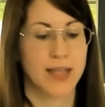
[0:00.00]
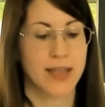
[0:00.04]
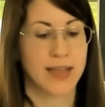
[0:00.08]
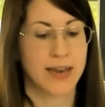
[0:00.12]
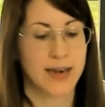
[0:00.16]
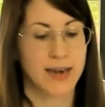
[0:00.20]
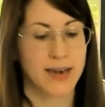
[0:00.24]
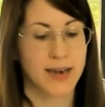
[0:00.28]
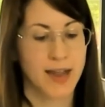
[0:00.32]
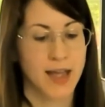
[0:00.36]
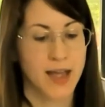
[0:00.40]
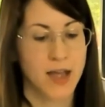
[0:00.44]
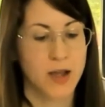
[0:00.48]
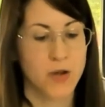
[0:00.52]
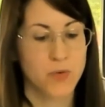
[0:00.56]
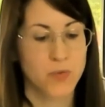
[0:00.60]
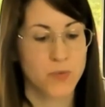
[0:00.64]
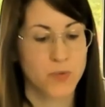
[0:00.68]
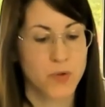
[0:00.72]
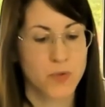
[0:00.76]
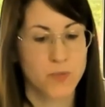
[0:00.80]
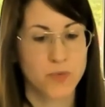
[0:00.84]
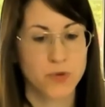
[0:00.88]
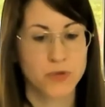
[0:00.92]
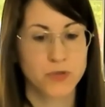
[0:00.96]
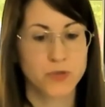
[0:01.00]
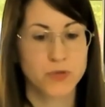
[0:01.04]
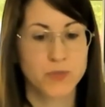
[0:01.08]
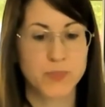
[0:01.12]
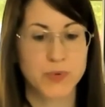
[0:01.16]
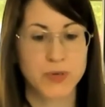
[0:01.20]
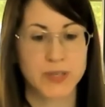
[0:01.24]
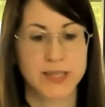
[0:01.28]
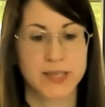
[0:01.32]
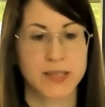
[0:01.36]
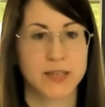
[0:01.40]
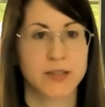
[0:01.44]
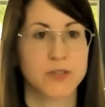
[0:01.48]
now we want to
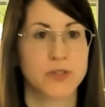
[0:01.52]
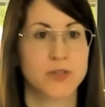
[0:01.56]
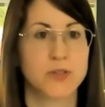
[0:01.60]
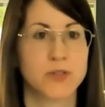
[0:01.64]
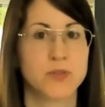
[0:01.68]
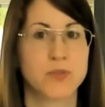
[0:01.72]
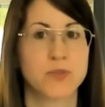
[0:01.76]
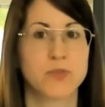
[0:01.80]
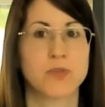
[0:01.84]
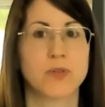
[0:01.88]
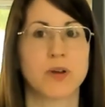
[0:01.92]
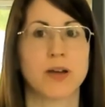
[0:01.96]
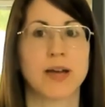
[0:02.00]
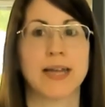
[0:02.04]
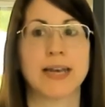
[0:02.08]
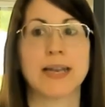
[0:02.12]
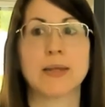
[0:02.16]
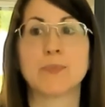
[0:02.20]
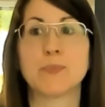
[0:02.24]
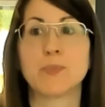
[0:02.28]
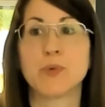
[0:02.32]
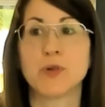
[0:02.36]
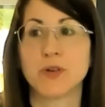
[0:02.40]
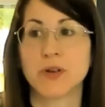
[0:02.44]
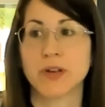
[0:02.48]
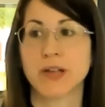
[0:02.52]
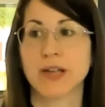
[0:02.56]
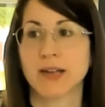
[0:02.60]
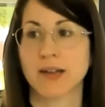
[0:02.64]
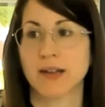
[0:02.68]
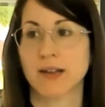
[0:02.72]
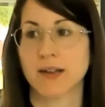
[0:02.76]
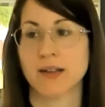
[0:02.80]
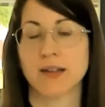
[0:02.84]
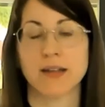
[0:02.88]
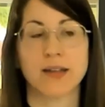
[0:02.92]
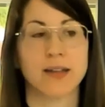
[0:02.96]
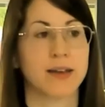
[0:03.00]
present you an
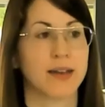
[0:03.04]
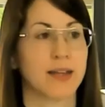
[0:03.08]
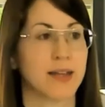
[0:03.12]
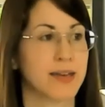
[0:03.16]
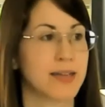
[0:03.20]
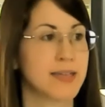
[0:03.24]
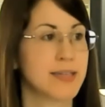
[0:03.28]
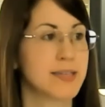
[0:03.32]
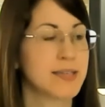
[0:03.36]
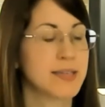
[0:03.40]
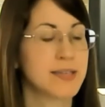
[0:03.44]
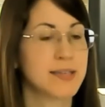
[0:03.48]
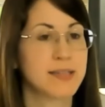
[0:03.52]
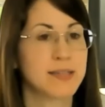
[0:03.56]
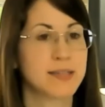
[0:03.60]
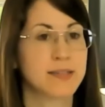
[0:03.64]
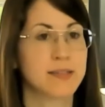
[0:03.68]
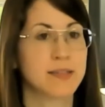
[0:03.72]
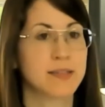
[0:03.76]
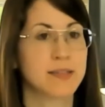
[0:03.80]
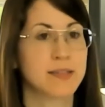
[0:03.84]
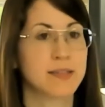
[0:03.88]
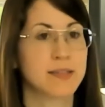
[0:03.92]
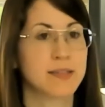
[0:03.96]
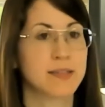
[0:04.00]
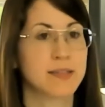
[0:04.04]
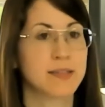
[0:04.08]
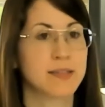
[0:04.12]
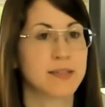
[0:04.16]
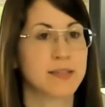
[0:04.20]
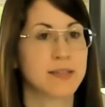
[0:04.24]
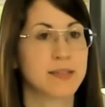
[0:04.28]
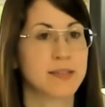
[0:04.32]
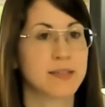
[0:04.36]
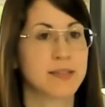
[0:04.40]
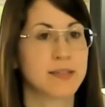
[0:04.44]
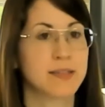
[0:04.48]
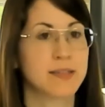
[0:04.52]
empirical analysis that we
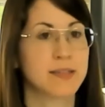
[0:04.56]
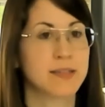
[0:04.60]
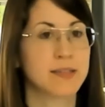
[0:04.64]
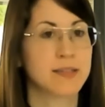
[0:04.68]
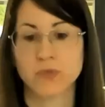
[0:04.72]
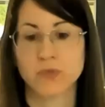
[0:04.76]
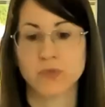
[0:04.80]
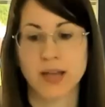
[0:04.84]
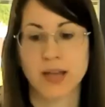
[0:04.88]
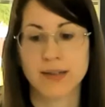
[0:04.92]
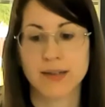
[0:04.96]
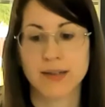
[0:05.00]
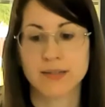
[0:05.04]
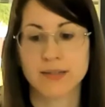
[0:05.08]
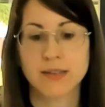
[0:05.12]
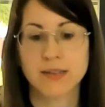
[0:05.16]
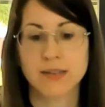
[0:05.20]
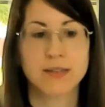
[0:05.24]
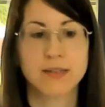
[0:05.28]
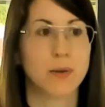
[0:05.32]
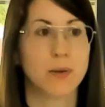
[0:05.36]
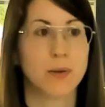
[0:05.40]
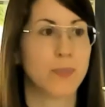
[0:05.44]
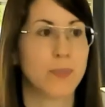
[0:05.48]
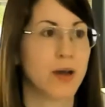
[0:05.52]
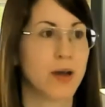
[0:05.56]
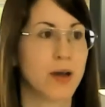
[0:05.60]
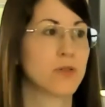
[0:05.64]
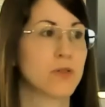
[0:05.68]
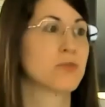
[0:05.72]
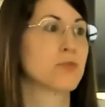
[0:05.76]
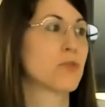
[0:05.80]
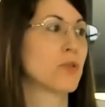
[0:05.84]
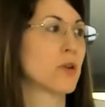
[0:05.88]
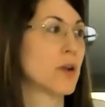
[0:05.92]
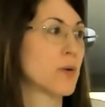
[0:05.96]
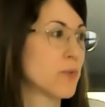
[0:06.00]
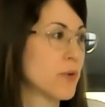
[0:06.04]
have conducted about
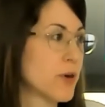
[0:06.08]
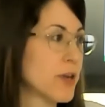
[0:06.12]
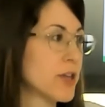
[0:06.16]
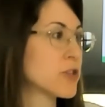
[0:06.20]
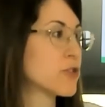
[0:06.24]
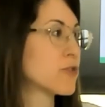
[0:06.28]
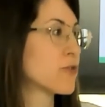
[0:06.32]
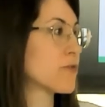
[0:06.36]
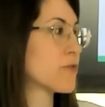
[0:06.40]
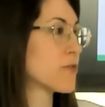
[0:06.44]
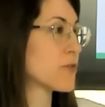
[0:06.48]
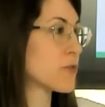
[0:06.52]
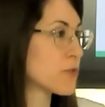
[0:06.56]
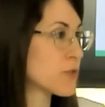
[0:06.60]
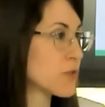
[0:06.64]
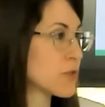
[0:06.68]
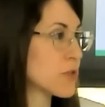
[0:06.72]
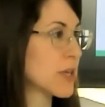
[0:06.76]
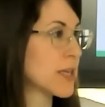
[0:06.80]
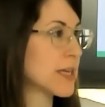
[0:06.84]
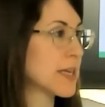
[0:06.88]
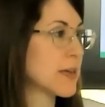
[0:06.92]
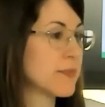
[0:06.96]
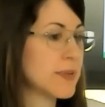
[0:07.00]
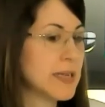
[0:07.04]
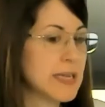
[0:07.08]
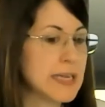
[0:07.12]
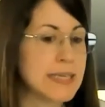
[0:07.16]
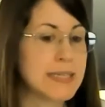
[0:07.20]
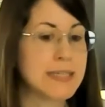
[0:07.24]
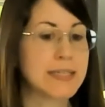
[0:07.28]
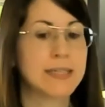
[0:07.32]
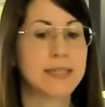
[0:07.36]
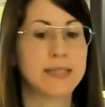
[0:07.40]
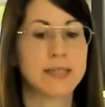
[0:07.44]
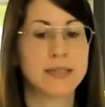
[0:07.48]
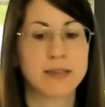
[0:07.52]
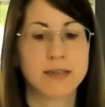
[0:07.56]
collaboration for
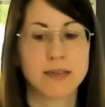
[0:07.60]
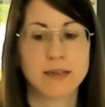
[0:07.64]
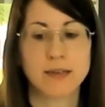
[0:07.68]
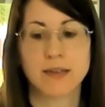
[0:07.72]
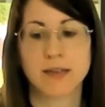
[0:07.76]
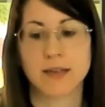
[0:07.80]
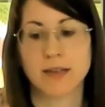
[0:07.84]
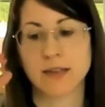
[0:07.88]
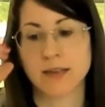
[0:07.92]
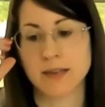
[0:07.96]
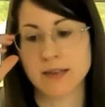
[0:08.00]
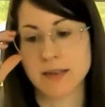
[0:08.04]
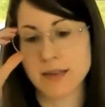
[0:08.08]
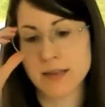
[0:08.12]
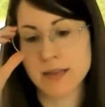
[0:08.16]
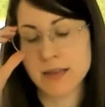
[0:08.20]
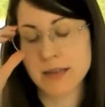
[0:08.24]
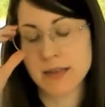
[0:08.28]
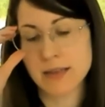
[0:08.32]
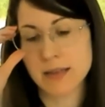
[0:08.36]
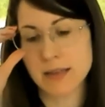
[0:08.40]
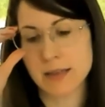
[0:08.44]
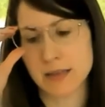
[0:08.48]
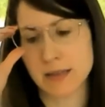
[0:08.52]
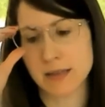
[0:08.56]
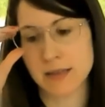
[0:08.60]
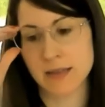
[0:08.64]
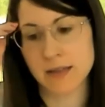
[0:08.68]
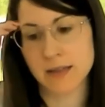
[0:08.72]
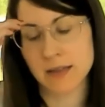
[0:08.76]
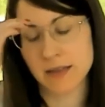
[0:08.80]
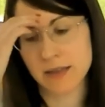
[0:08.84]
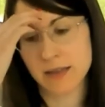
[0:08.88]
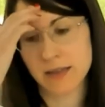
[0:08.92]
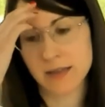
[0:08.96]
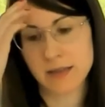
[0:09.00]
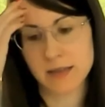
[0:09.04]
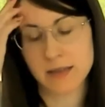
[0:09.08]
sustainability and
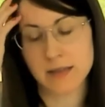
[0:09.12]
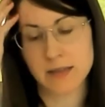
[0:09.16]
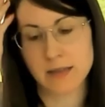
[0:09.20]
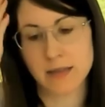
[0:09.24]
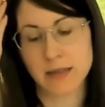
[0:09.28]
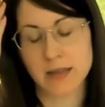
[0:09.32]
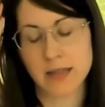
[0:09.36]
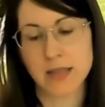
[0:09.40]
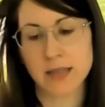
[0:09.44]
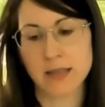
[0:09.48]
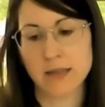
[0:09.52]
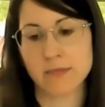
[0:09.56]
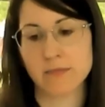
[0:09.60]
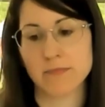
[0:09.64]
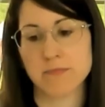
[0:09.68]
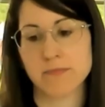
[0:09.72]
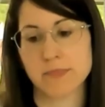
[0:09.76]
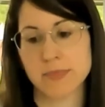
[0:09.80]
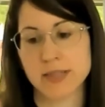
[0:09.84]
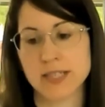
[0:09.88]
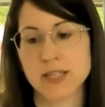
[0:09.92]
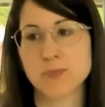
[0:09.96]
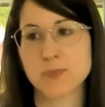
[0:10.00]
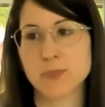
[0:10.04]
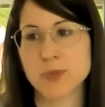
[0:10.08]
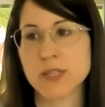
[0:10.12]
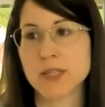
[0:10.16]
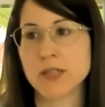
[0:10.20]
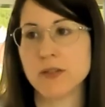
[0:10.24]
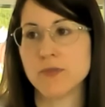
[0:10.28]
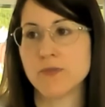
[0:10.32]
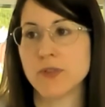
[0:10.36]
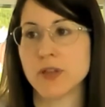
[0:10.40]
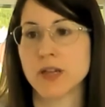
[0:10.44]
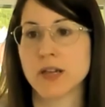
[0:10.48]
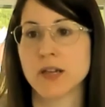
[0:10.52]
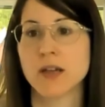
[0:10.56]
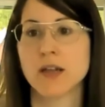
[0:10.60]
in a
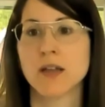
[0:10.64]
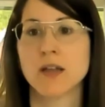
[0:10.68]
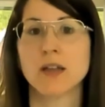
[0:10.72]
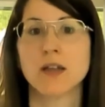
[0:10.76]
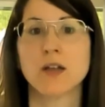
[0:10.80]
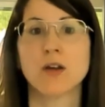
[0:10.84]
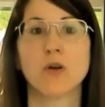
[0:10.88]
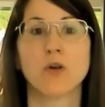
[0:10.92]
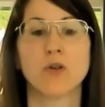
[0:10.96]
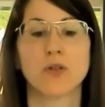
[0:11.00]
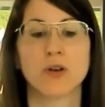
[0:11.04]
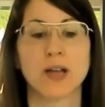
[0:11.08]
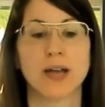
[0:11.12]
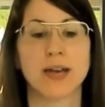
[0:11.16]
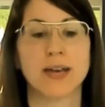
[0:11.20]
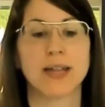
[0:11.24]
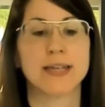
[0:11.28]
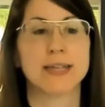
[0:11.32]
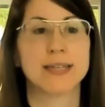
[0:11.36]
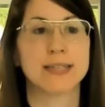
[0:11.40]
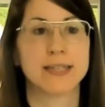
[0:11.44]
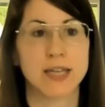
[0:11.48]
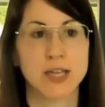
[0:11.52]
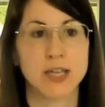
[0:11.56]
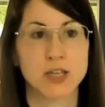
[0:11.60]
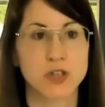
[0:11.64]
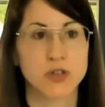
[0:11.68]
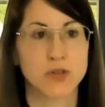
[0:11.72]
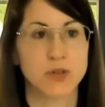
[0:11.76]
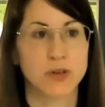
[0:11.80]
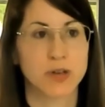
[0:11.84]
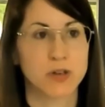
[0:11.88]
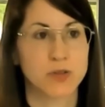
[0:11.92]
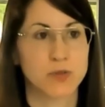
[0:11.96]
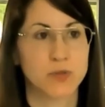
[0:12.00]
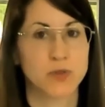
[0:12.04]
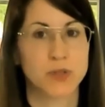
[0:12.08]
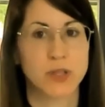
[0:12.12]
specific
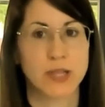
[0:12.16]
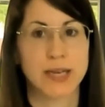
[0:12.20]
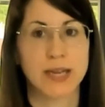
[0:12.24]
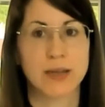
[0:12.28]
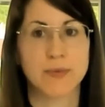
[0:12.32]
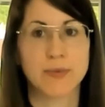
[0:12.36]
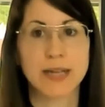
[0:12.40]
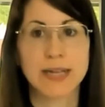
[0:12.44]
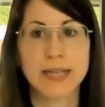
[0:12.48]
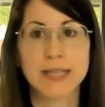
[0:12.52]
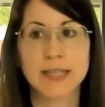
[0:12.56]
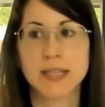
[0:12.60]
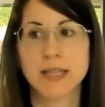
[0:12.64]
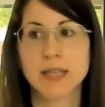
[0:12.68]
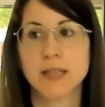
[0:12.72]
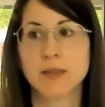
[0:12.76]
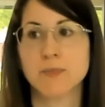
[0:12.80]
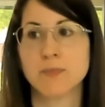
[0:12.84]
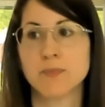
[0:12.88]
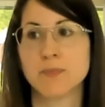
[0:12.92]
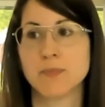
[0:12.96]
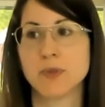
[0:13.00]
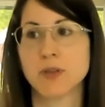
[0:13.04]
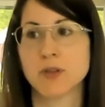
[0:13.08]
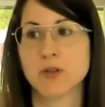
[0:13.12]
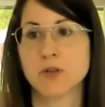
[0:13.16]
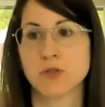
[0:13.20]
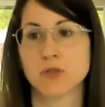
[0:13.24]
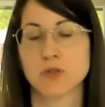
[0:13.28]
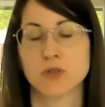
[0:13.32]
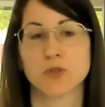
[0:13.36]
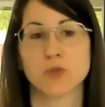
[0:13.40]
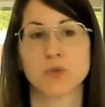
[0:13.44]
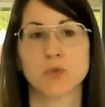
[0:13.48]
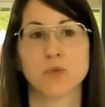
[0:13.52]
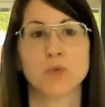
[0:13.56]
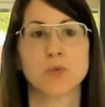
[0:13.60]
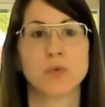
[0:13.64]
organizational sustainability,
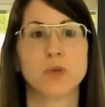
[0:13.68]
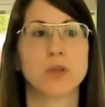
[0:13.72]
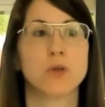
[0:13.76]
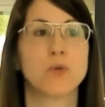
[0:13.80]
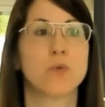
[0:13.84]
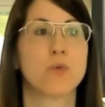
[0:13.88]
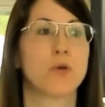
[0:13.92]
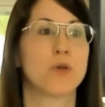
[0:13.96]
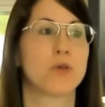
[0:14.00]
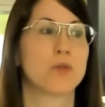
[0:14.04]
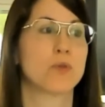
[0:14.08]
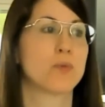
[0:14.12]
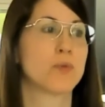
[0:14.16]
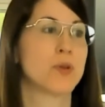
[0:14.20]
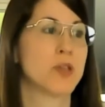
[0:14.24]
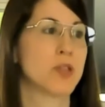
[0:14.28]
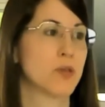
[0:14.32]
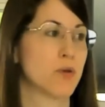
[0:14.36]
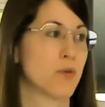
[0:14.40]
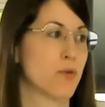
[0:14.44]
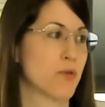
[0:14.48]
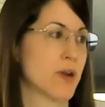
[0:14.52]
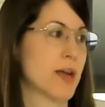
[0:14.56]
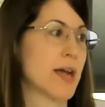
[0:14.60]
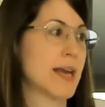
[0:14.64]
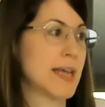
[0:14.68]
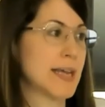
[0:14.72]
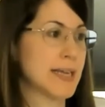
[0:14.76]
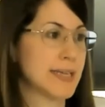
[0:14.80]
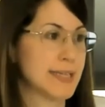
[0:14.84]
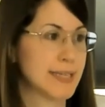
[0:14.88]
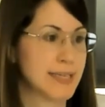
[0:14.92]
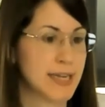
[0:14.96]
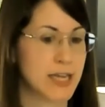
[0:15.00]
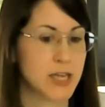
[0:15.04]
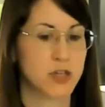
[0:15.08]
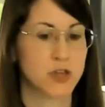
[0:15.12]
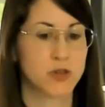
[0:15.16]
because we work with
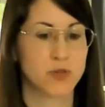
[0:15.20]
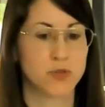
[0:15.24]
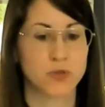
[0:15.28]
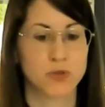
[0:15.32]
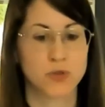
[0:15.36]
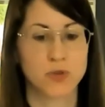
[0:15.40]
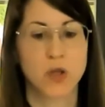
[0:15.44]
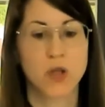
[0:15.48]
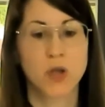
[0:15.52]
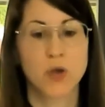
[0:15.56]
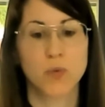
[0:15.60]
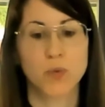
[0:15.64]
organizations.